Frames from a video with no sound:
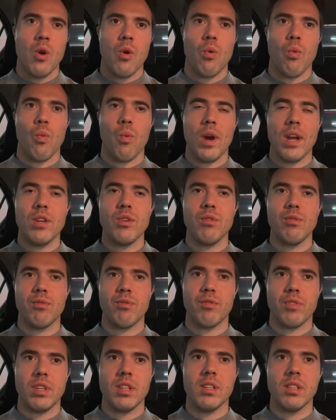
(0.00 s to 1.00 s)
when you
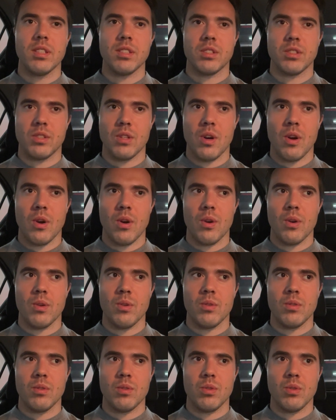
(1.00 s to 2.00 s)
feel as
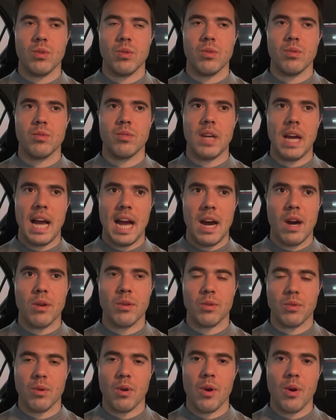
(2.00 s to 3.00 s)
though you've
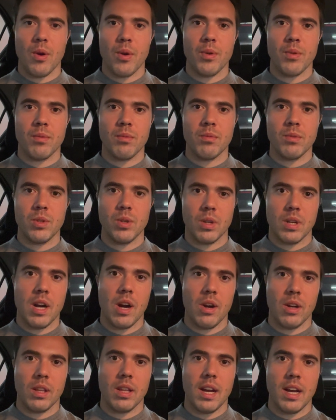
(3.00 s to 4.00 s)
outgrown your
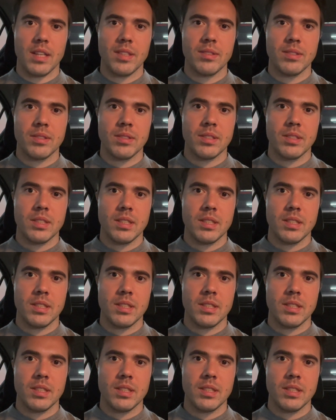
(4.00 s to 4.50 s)
current life,